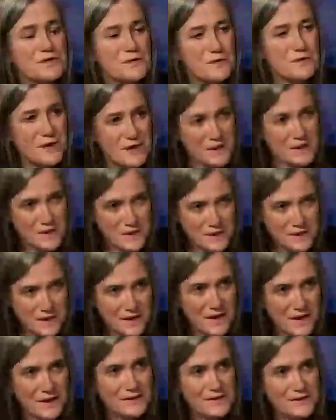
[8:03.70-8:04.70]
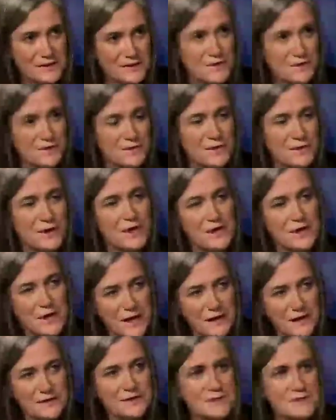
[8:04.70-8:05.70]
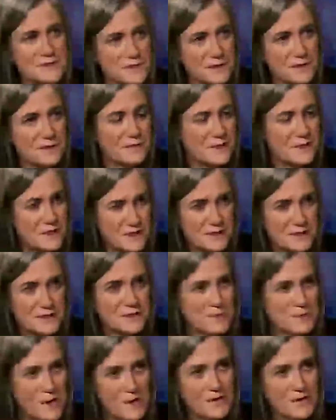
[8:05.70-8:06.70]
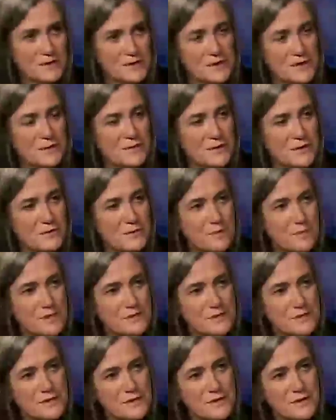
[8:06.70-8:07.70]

arrayed against you, against the media democracy movement?